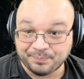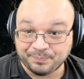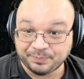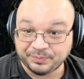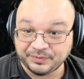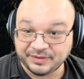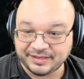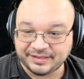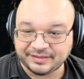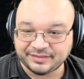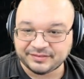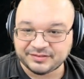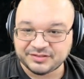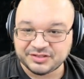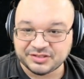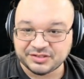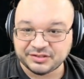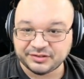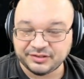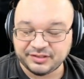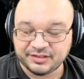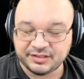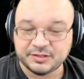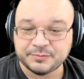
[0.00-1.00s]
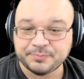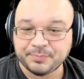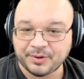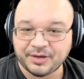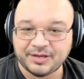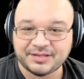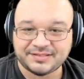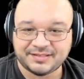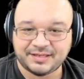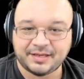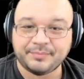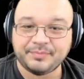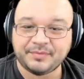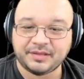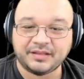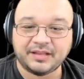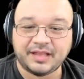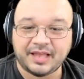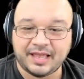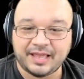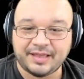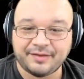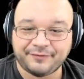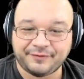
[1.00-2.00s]
like just look at this boss come to
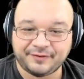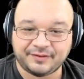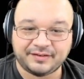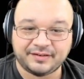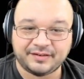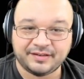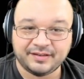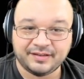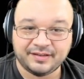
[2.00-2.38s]
life and